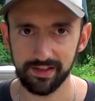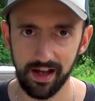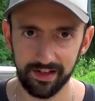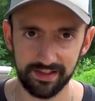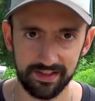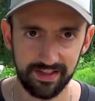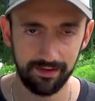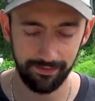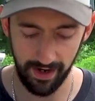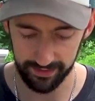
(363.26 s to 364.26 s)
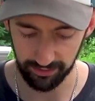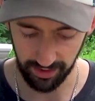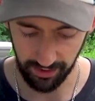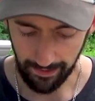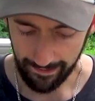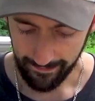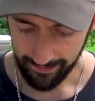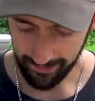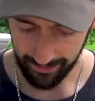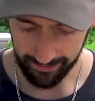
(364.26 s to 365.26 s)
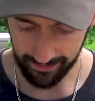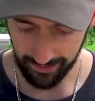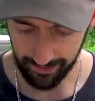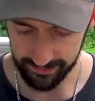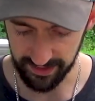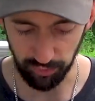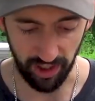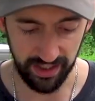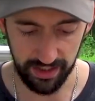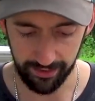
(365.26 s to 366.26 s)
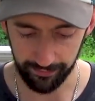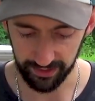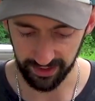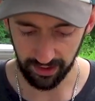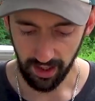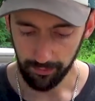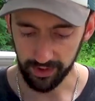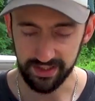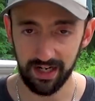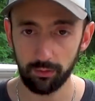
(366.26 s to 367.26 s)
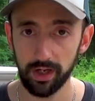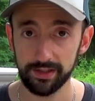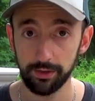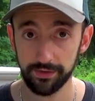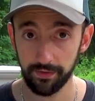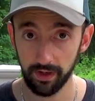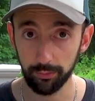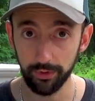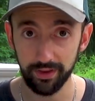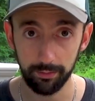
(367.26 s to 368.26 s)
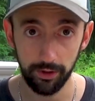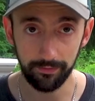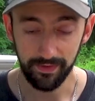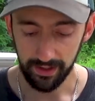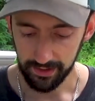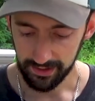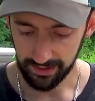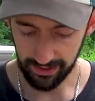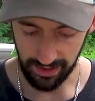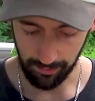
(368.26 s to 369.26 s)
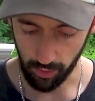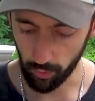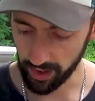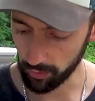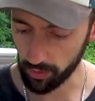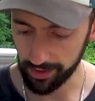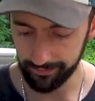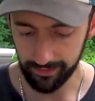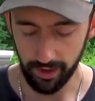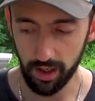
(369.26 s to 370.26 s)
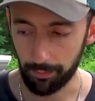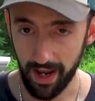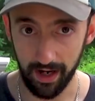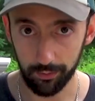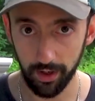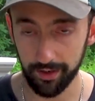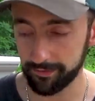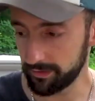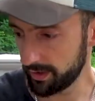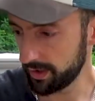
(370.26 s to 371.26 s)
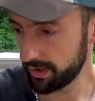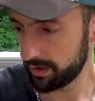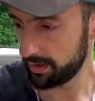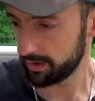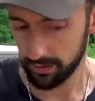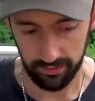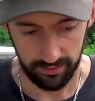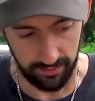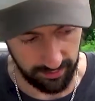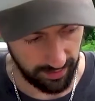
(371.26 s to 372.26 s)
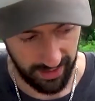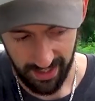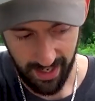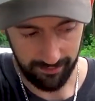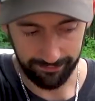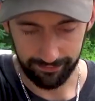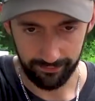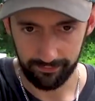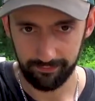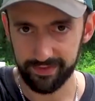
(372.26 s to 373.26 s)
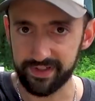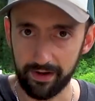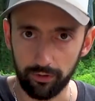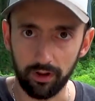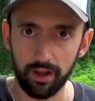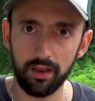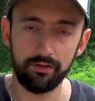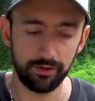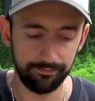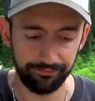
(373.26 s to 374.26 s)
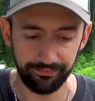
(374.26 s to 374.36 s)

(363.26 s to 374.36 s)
honestly, same factory, and just branded differently. But Techwick, so it's very breathable. I'll wear one, I'll pack one. I have several, I love them.